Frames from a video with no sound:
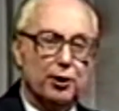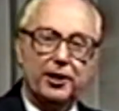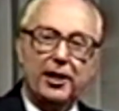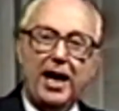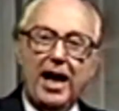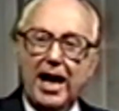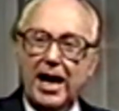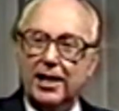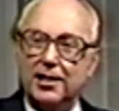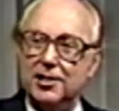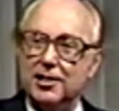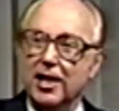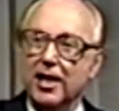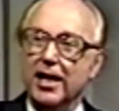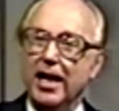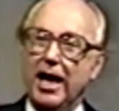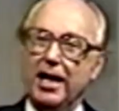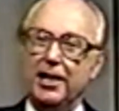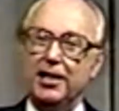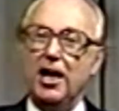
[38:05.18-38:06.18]
in Acts
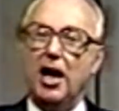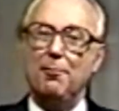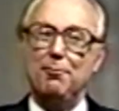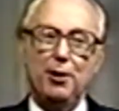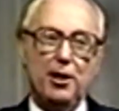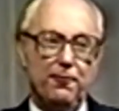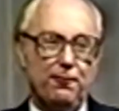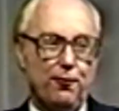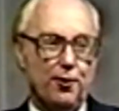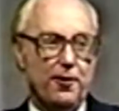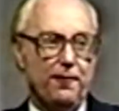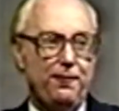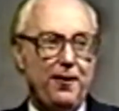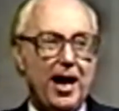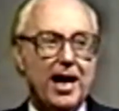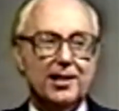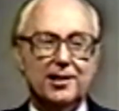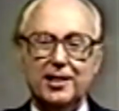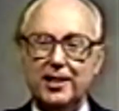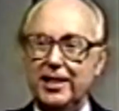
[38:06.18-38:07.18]
had it not been for the
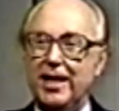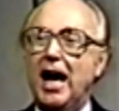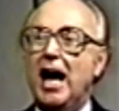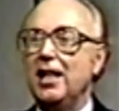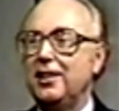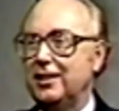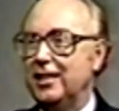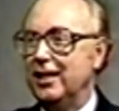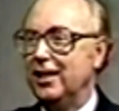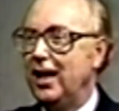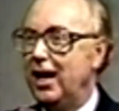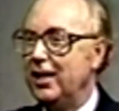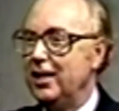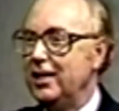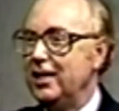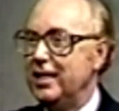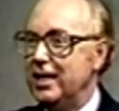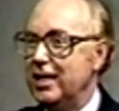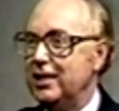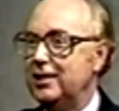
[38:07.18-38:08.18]
fact that he got there. How did
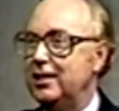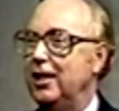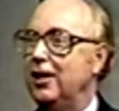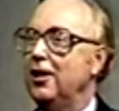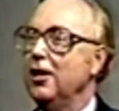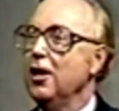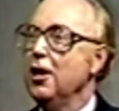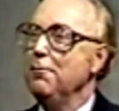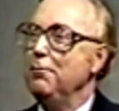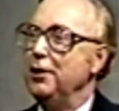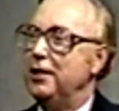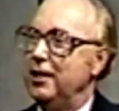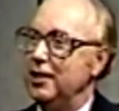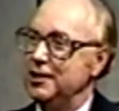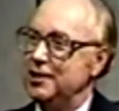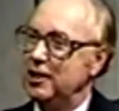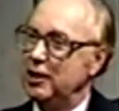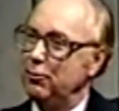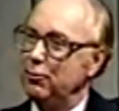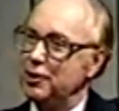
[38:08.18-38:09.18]
he get there? Because
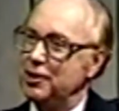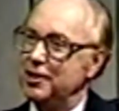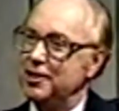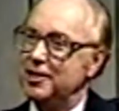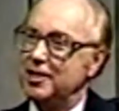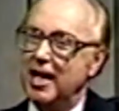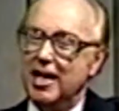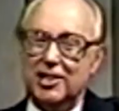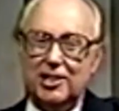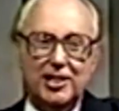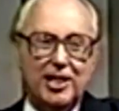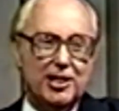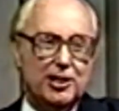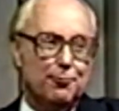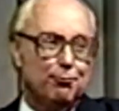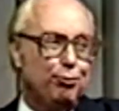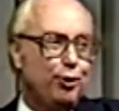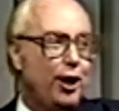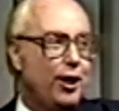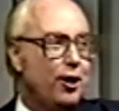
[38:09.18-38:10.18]
there was an assassination
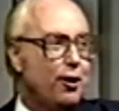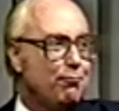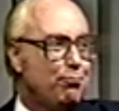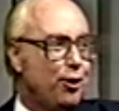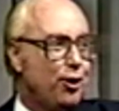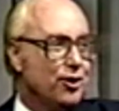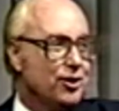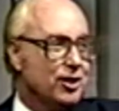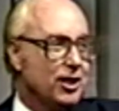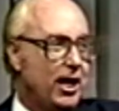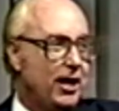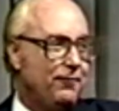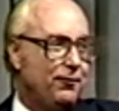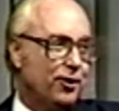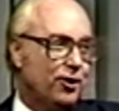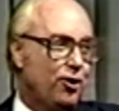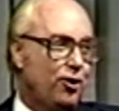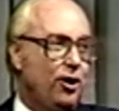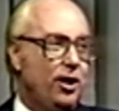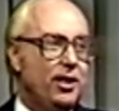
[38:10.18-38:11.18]
plot on Paul's life at
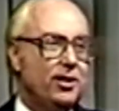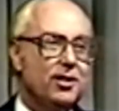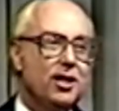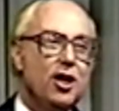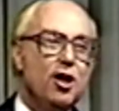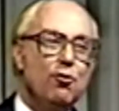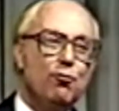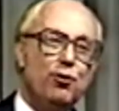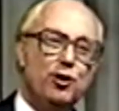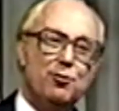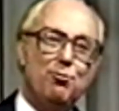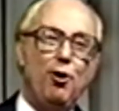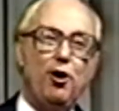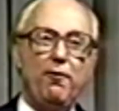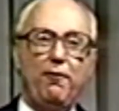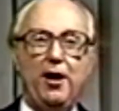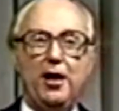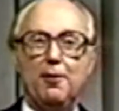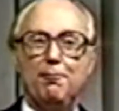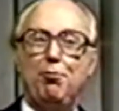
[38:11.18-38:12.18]
Corinth, which
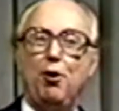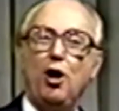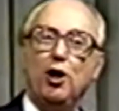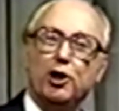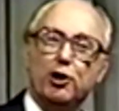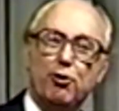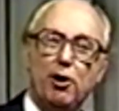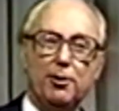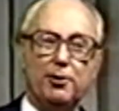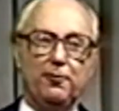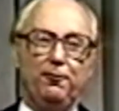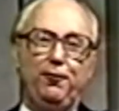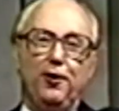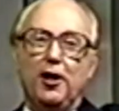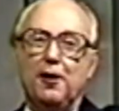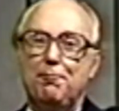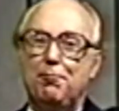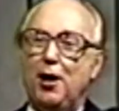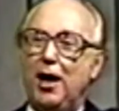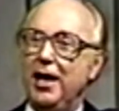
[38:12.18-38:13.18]
motivated Paul to go up to
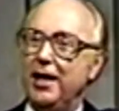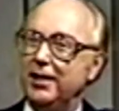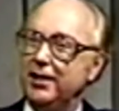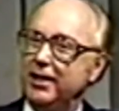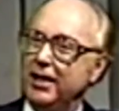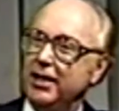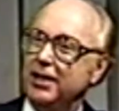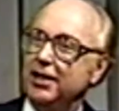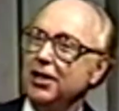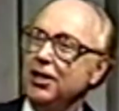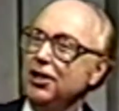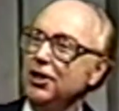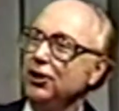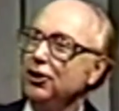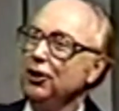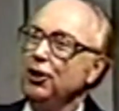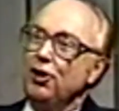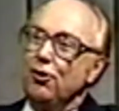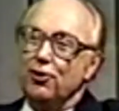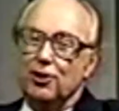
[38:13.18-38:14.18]
Philippi and get
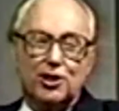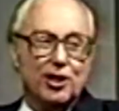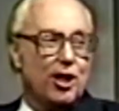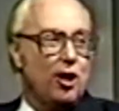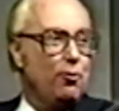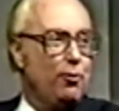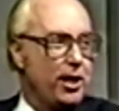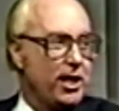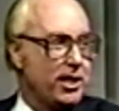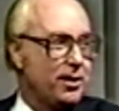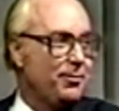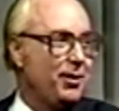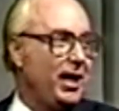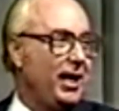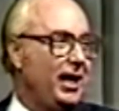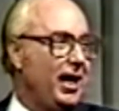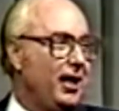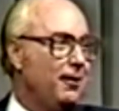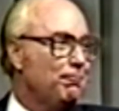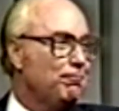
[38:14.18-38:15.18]
Luke to go with him. And
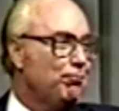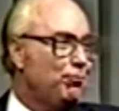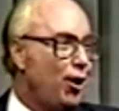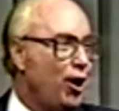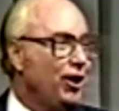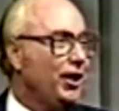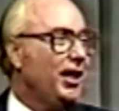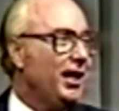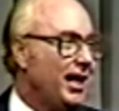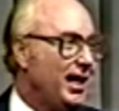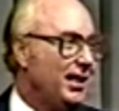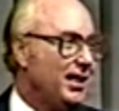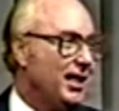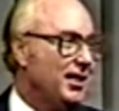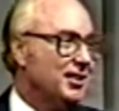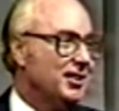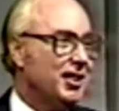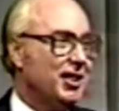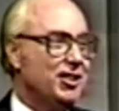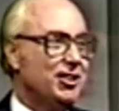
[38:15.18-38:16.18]
had Paul not had that
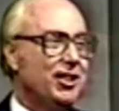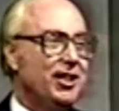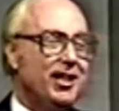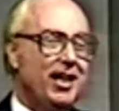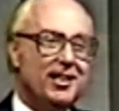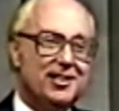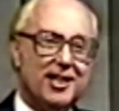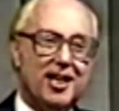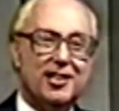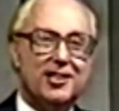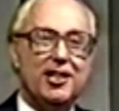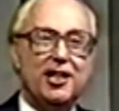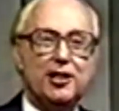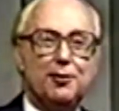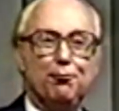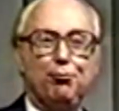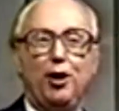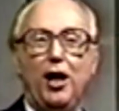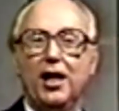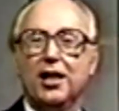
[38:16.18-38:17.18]
assassination
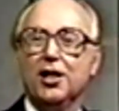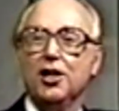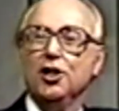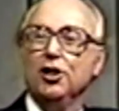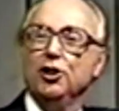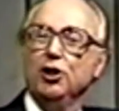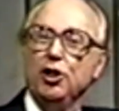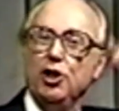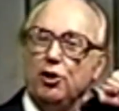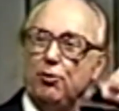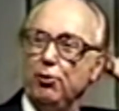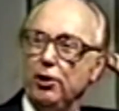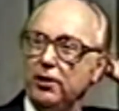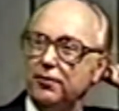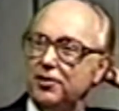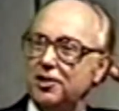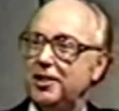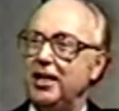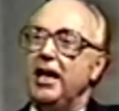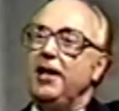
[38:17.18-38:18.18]
plot, Luke would have
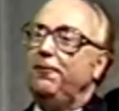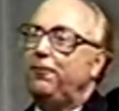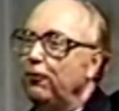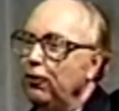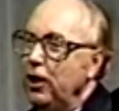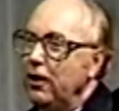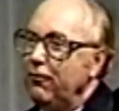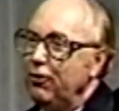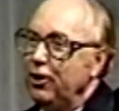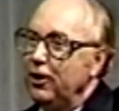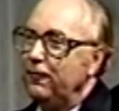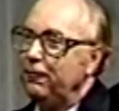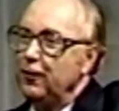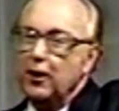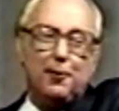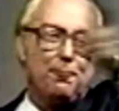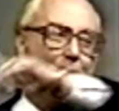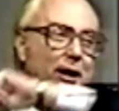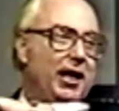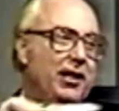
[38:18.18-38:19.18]
stayed forever at
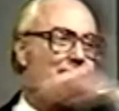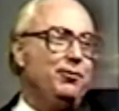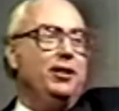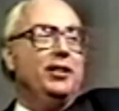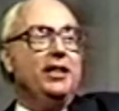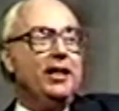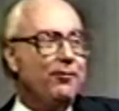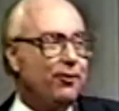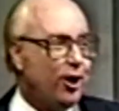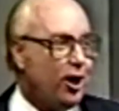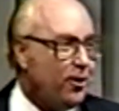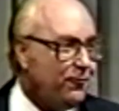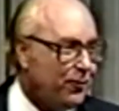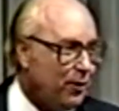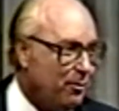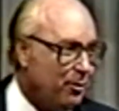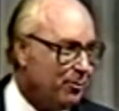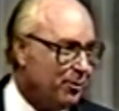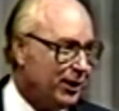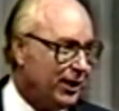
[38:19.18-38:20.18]
Philippi and we'd have never heard
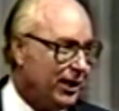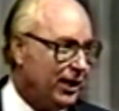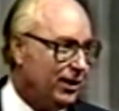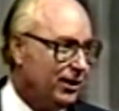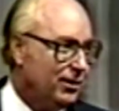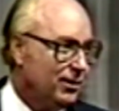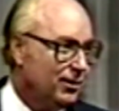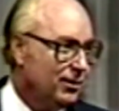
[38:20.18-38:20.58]
from him again.